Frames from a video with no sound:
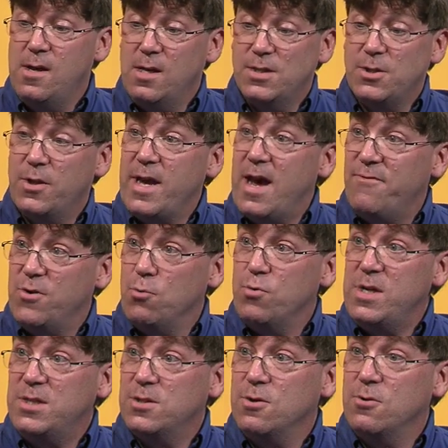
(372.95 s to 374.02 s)
So they have to
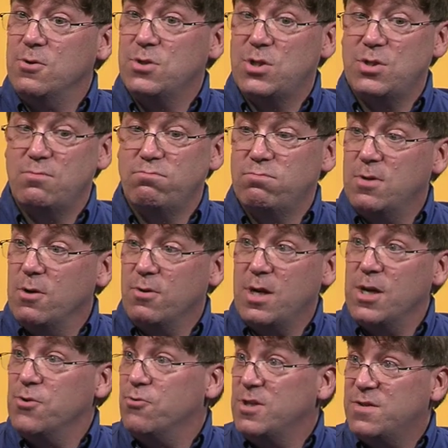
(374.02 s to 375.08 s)
research their
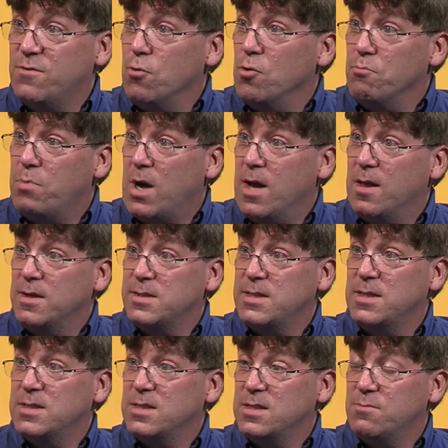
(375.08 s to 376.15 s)
country's foreign
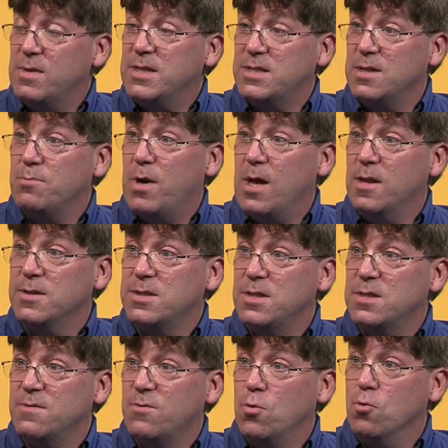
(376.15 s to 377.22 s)
policies and domestic
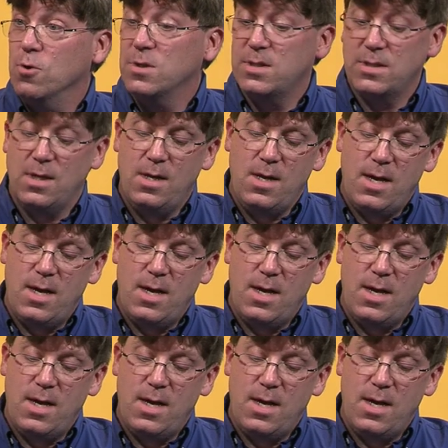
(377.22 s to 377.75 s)
policies, of course.